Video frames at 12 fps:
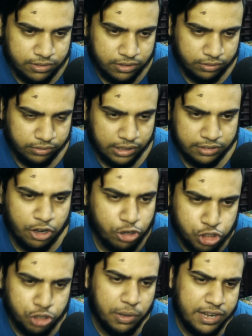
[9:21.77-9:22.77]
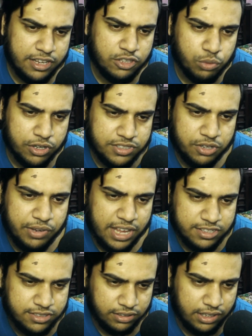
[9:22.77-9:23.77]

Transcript: there are two endings where Ciri gets to